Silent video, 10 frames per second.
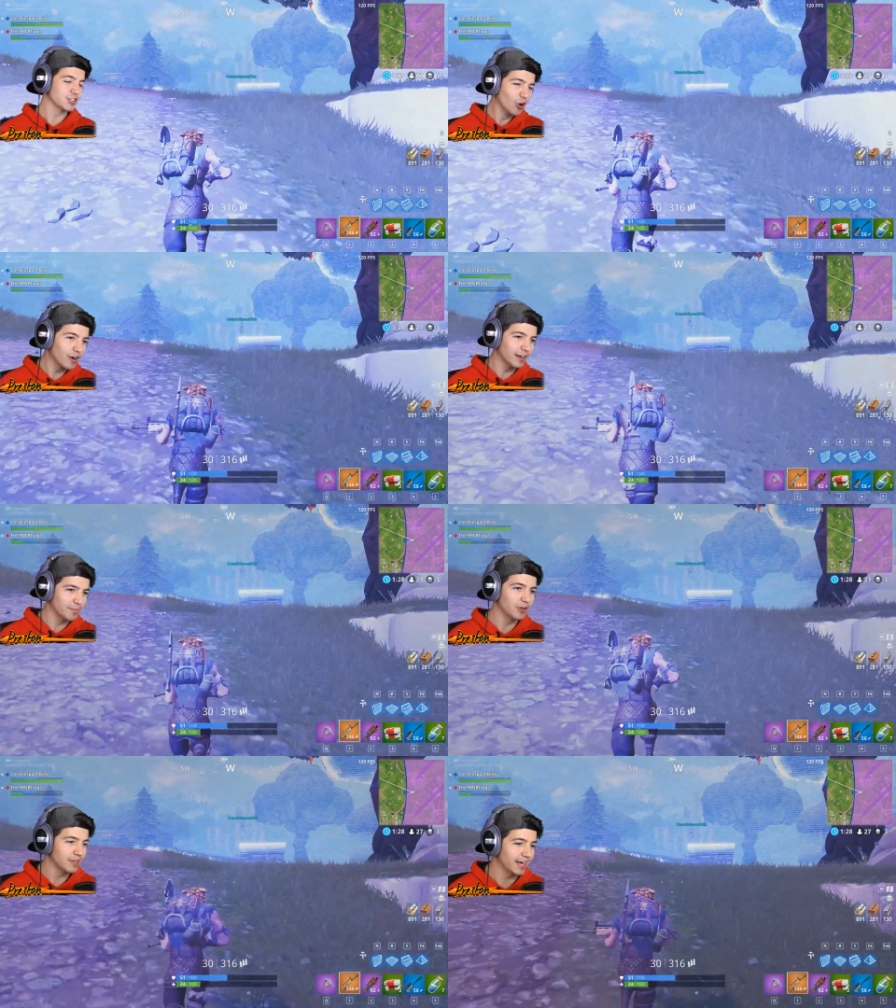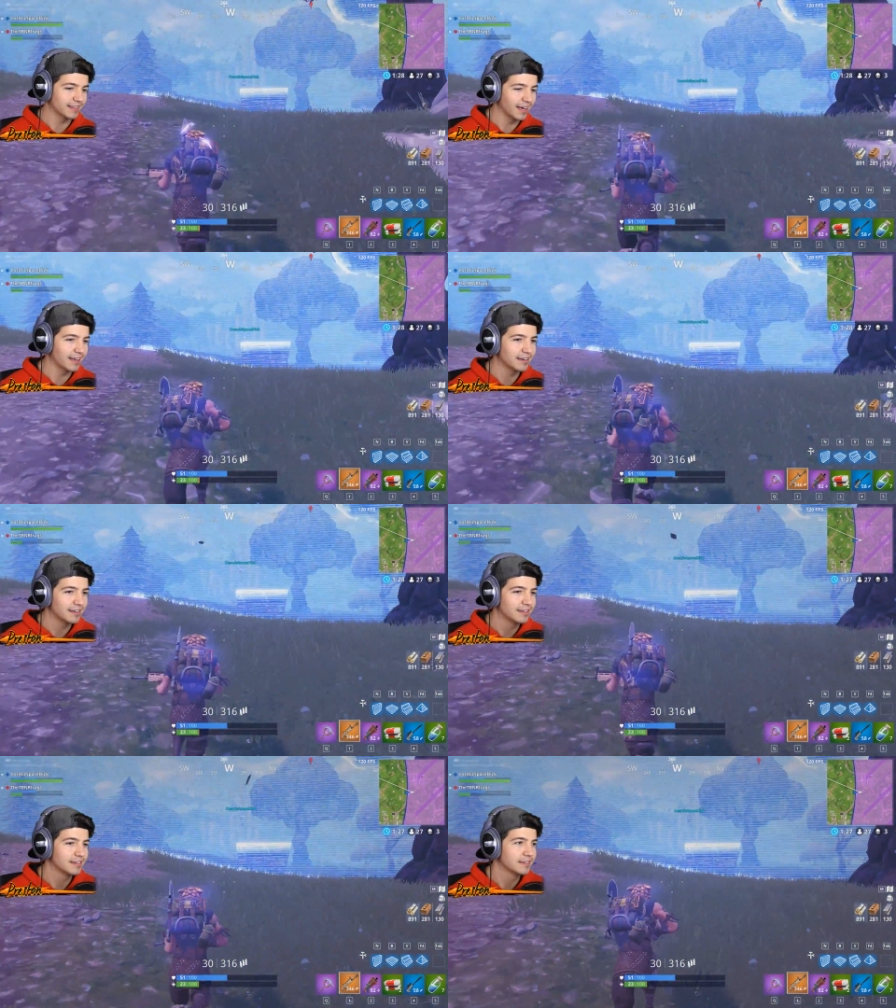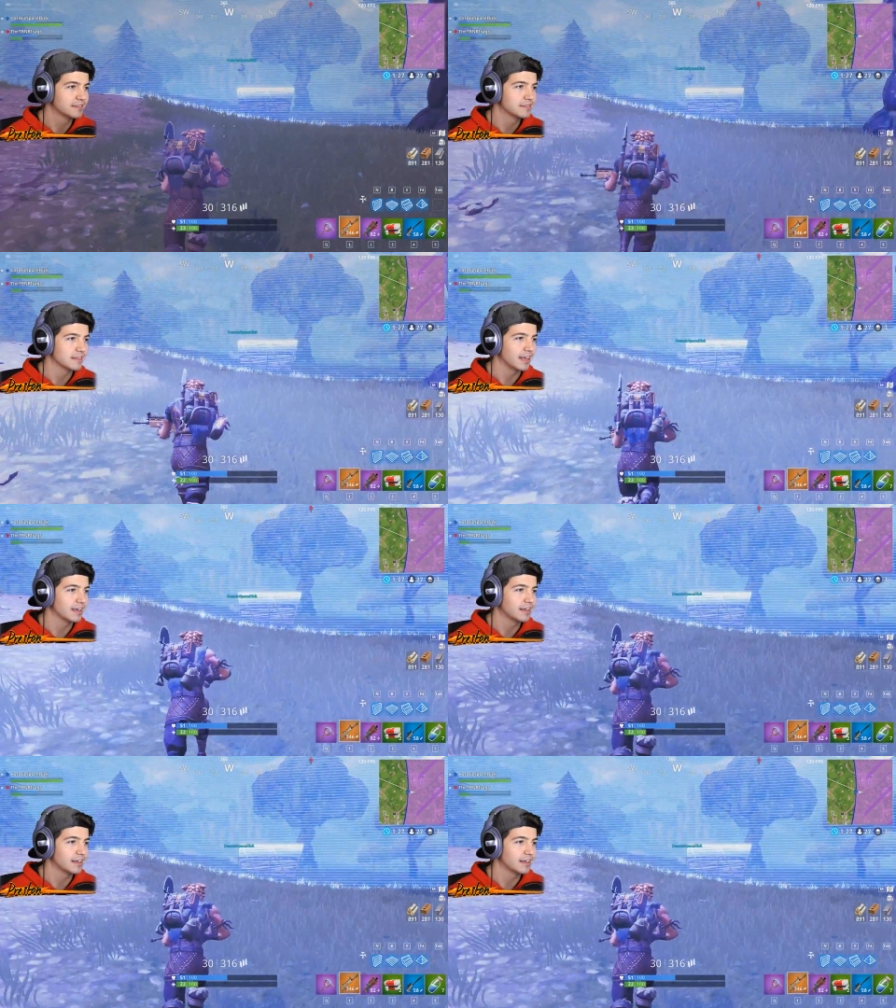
just learn how to build like that, Dude, it's